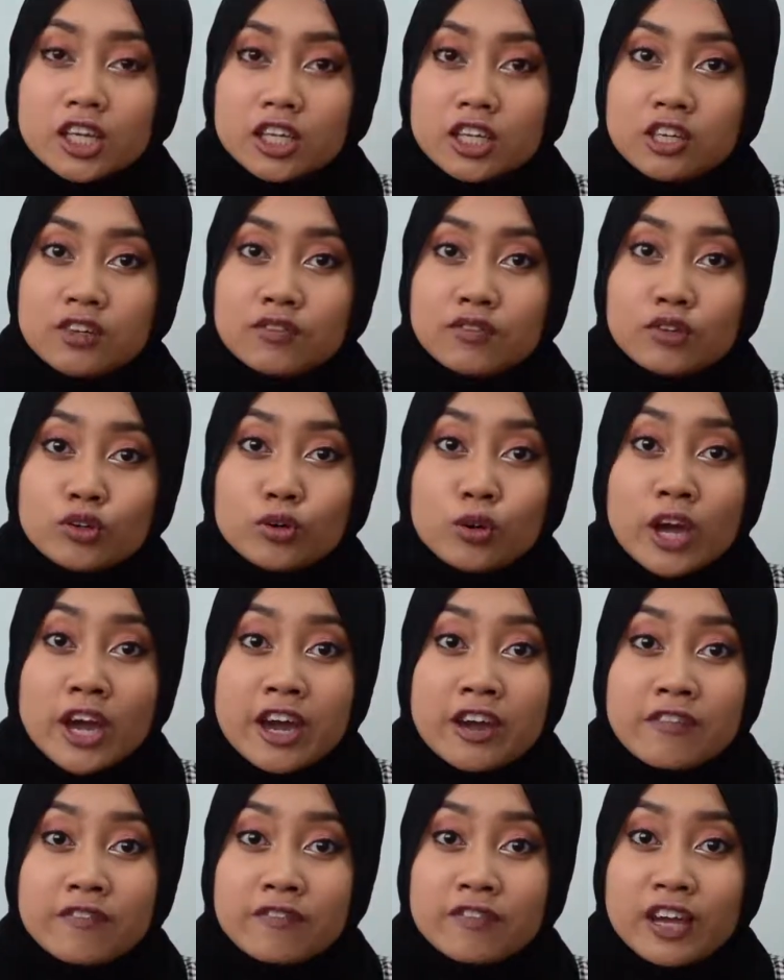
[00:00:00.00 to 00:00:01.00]
if you
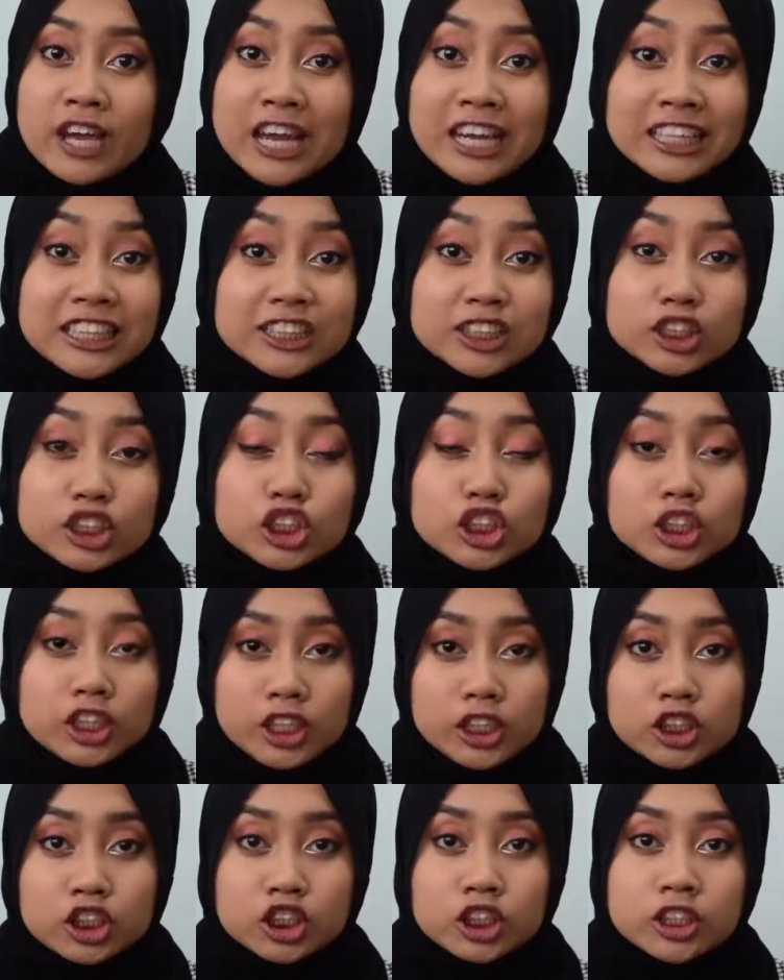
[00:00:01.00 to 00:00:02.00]
have any
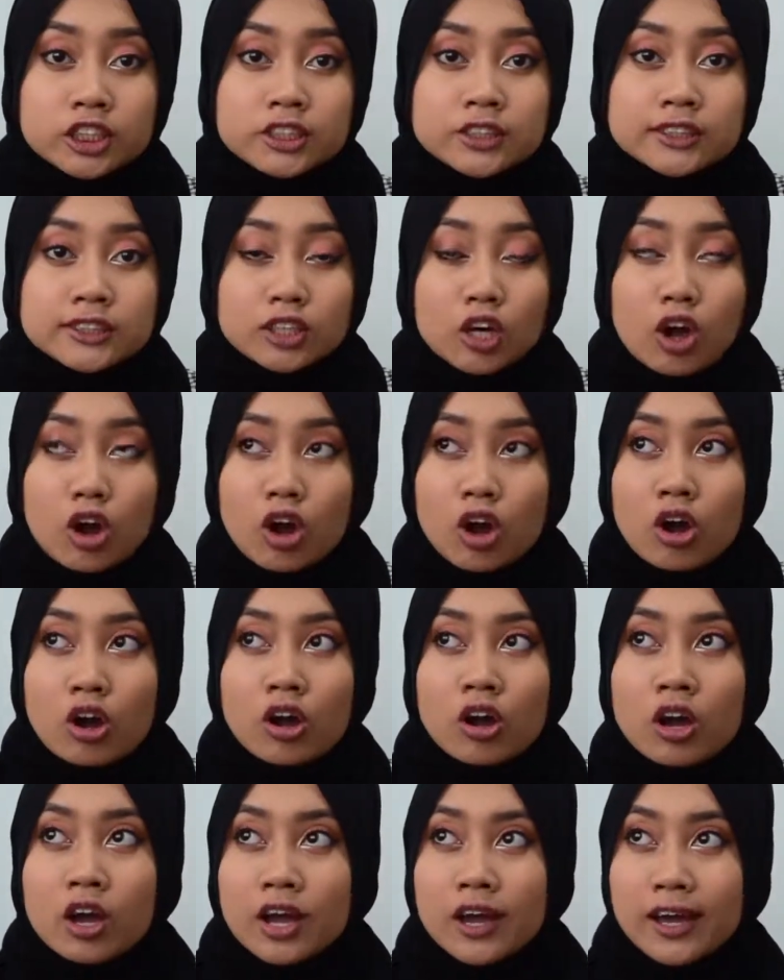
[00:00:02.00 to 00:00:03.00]
suggestions
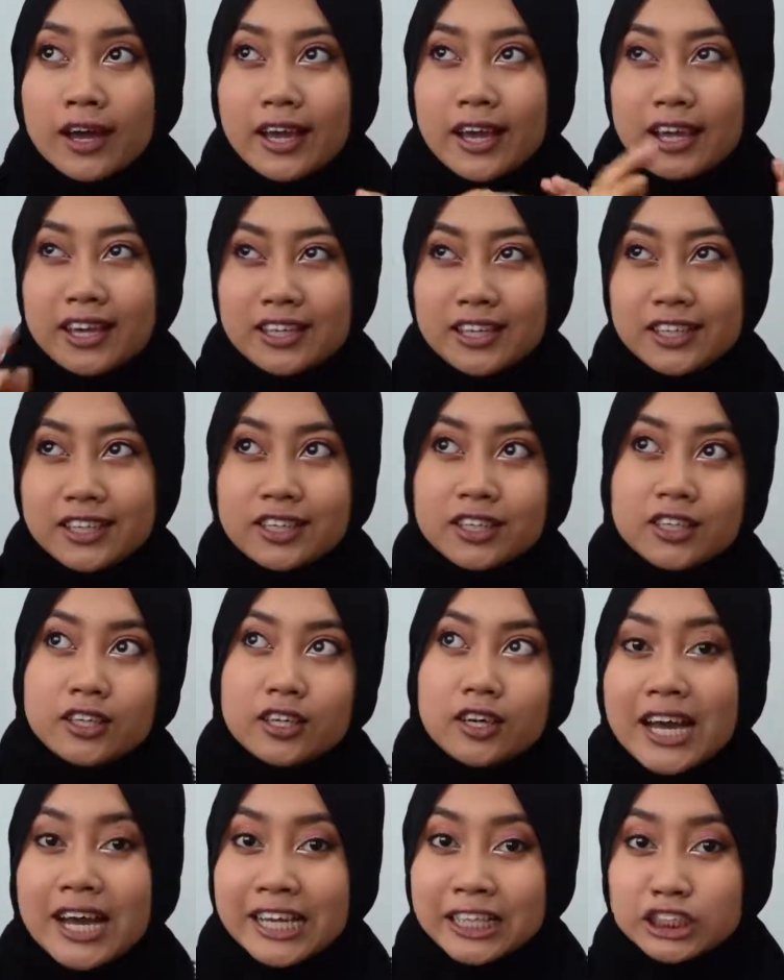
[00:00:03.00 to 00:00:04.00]
or
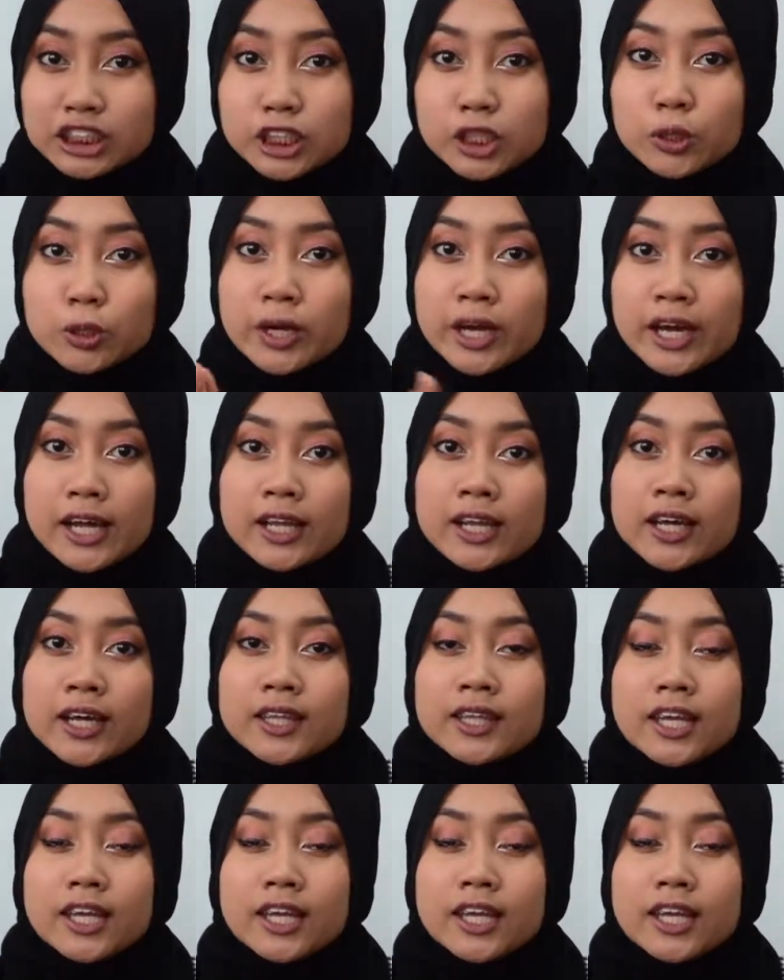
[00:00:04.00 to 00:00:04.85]
any eyeshadow color